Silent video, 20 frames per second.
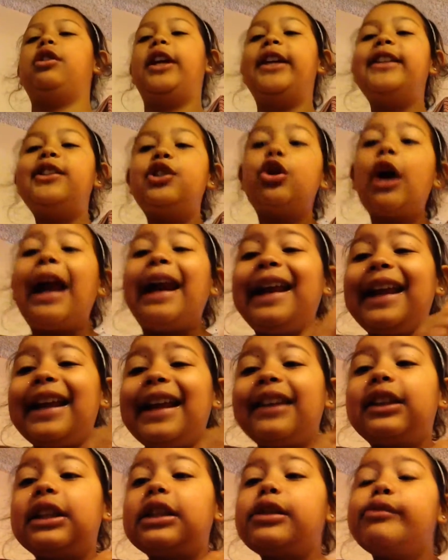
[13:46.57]
Let's try to
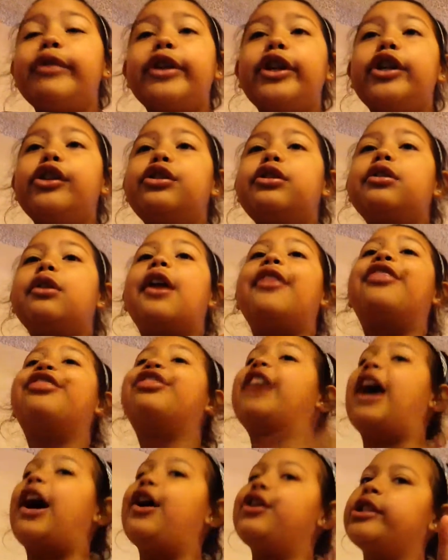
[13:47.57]
get this video to a
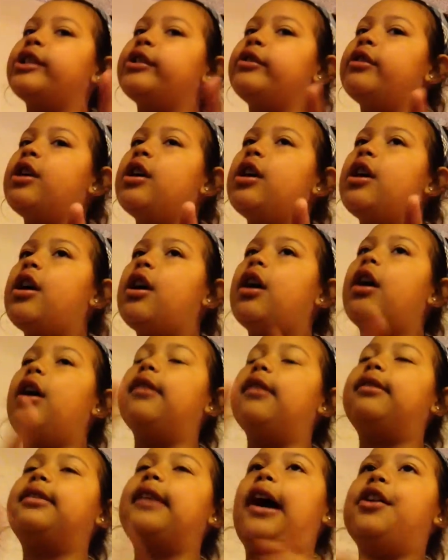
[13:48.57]
thousand, a
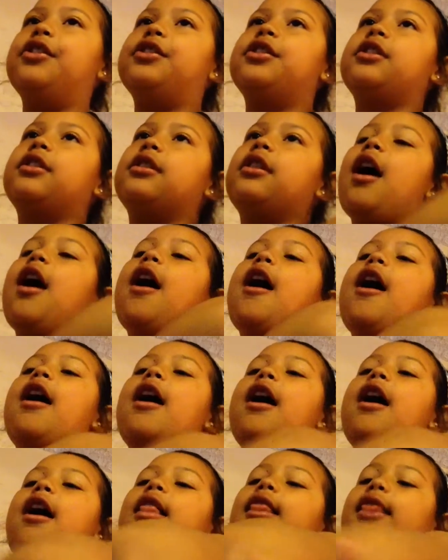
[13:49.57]
thousand
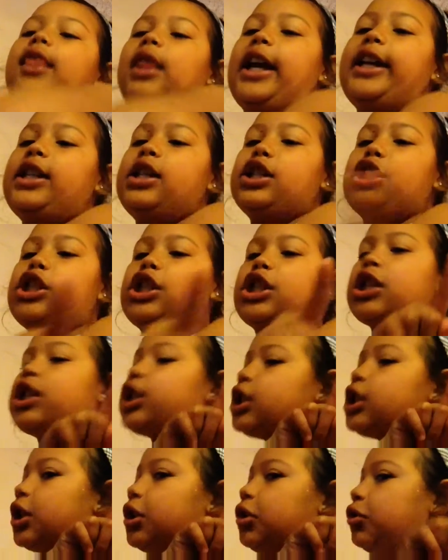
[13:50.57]
likes.
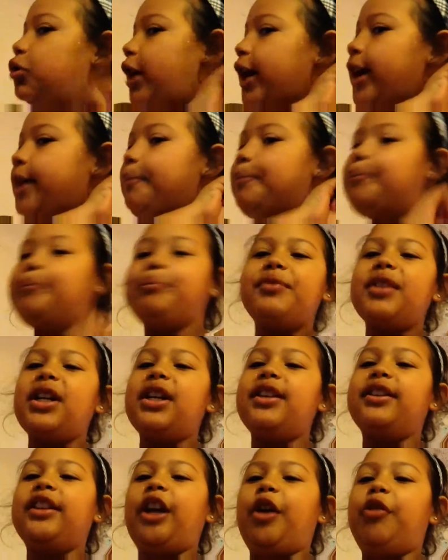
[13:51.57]
Okay?
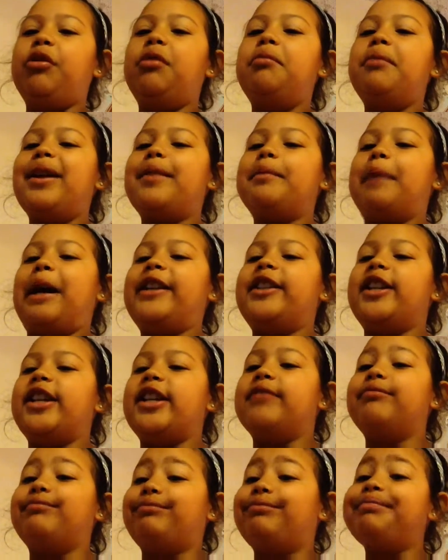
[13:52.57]
And that will make my
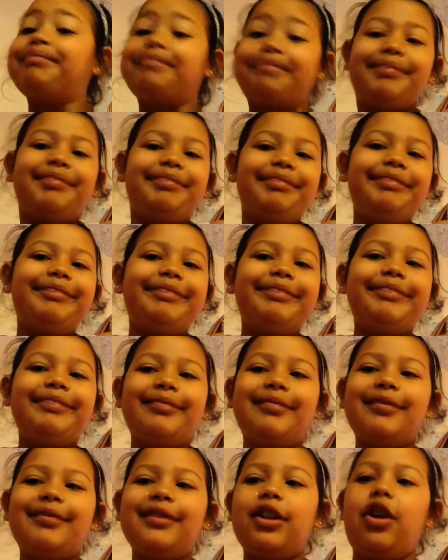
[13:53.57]
day.
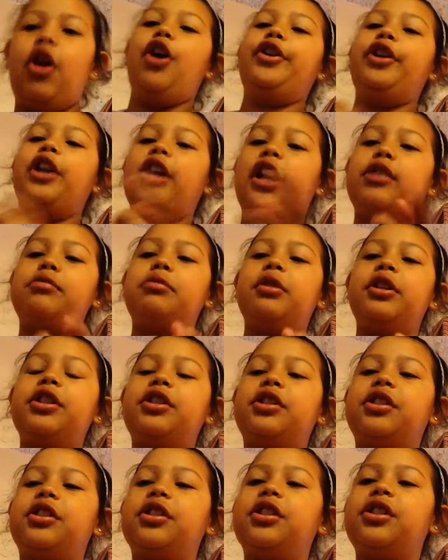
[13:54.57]
Oh, you guys want to
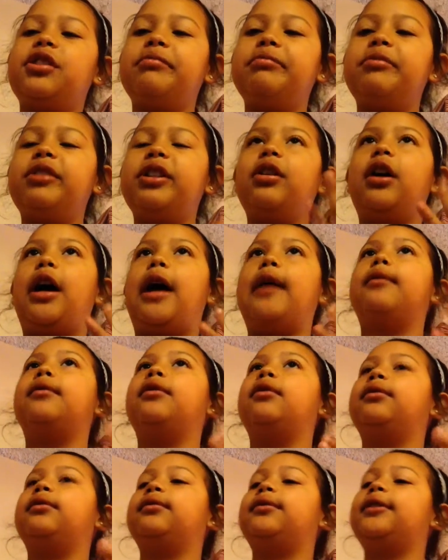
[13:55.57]
see something at
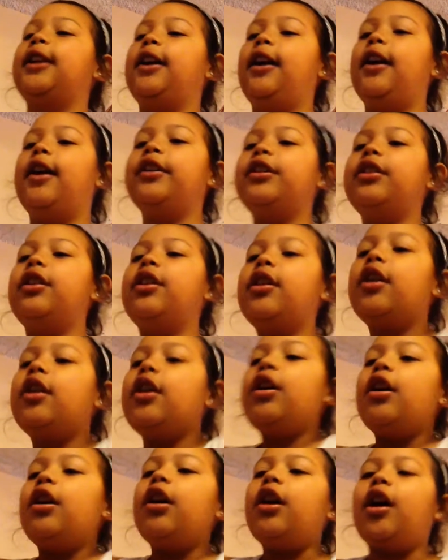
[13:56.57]
the end?
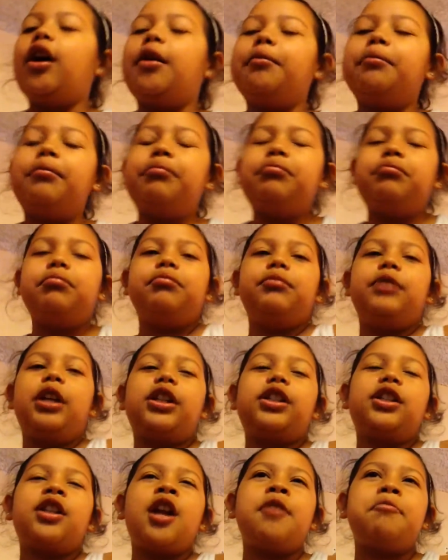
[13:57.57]
Um,
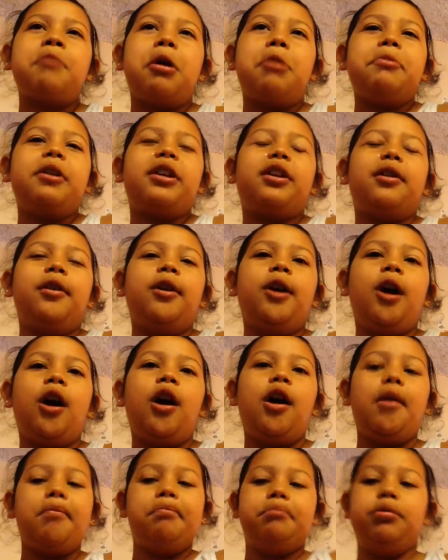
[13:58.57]
next time I'll make a,
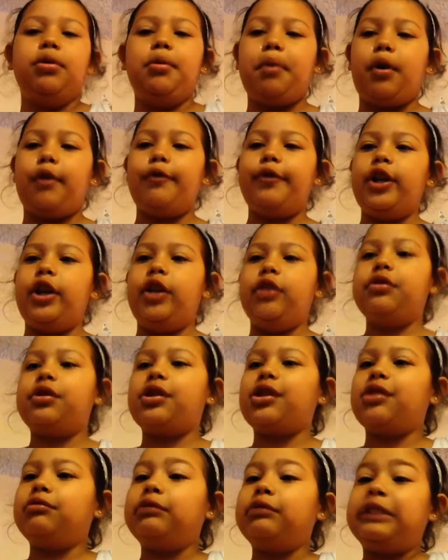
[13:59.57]
a blooper video.
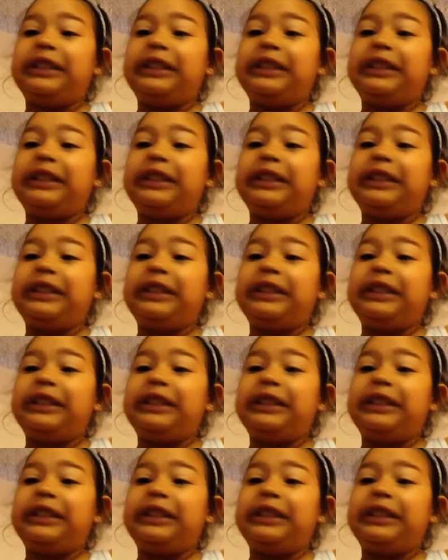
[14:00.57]
So.